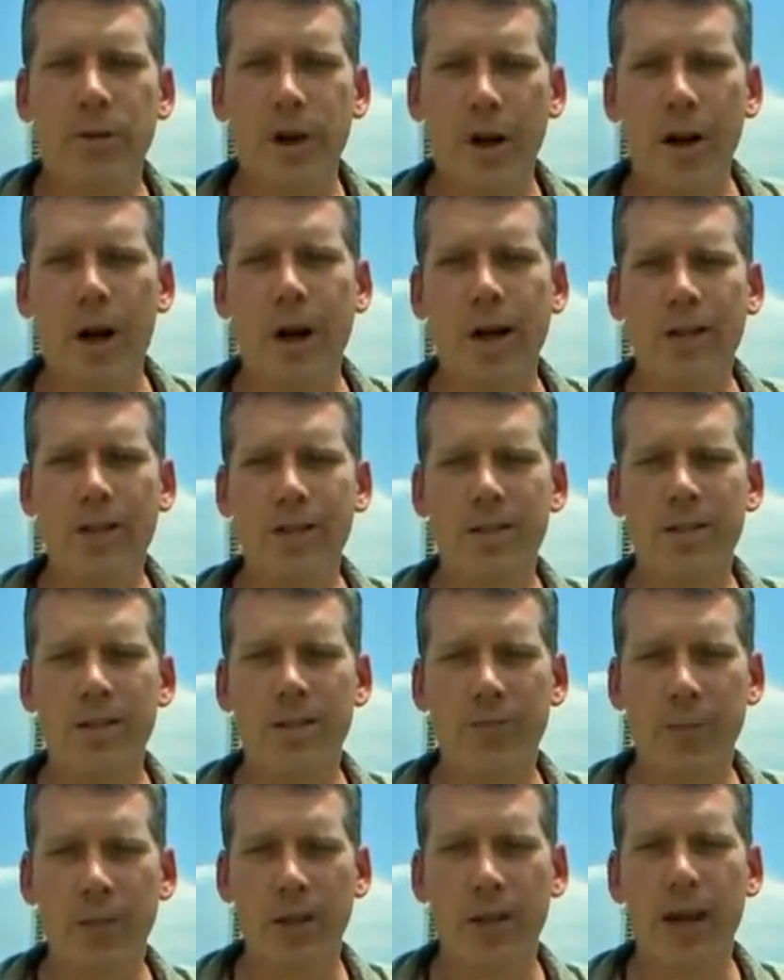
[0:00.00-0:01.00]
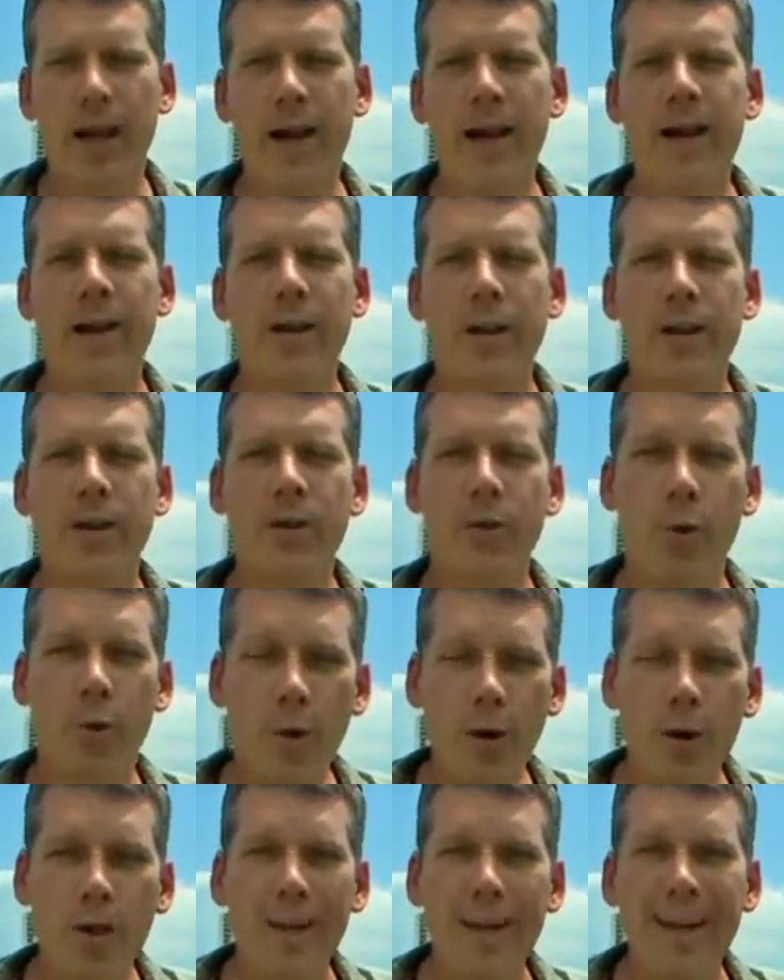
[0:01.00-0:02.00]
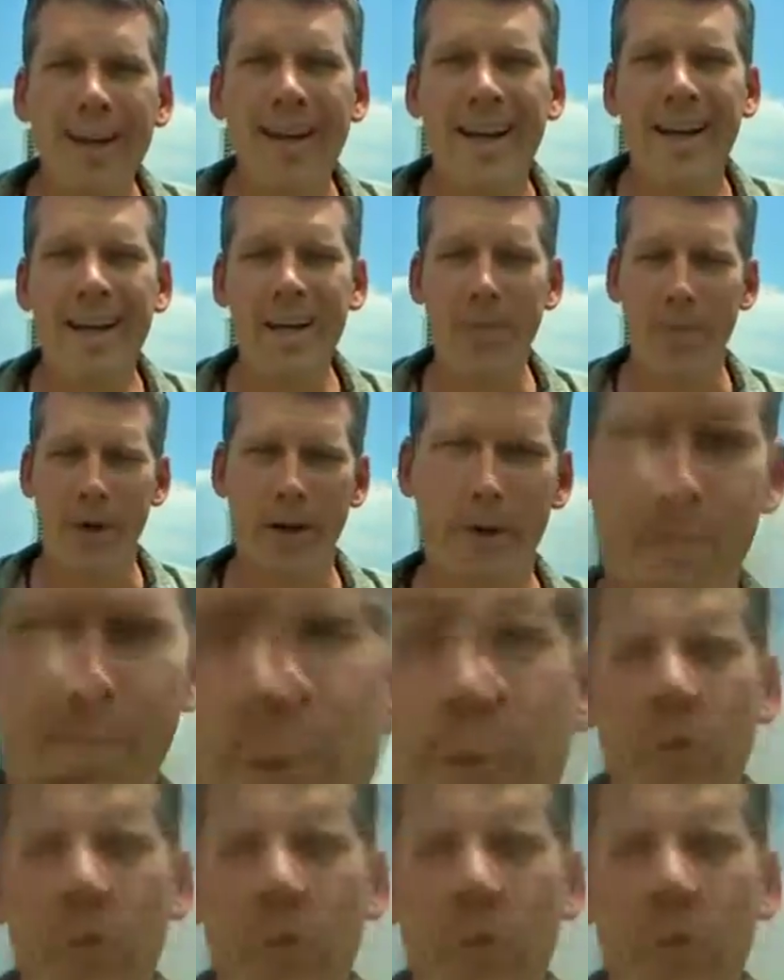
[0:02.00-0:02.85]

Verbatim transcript: costs of relying on an oil economy?